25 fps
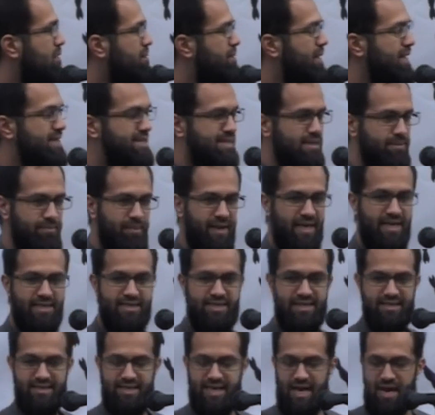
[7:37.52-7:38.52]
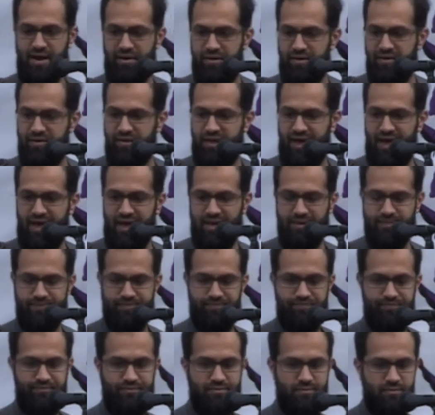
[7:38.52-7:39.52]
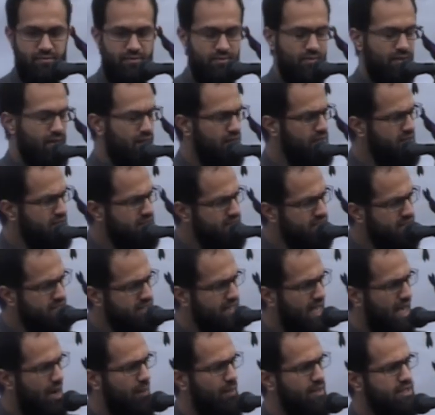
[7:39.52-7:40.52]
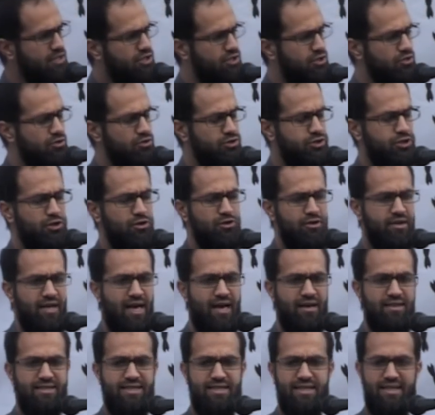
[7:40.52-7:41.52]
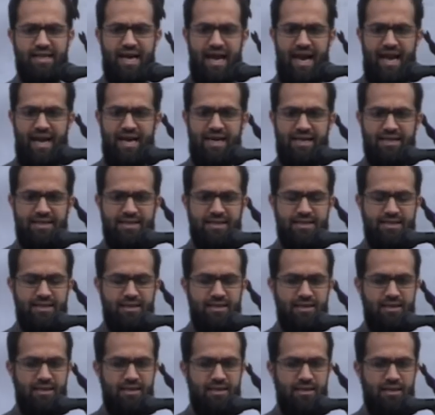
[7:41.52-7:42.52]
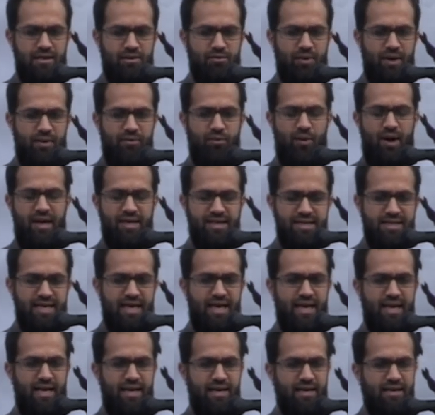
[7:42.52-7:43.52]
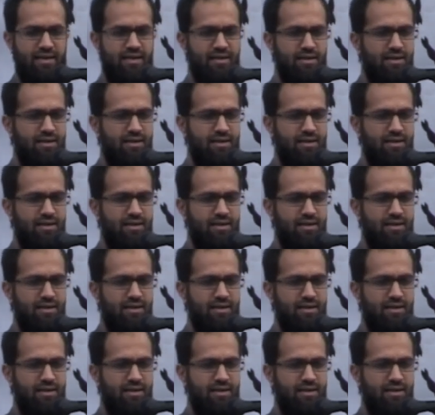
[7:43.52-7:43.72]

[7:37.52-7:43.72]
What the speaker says: bits and pieces here and there. This is now until 2008, when one day,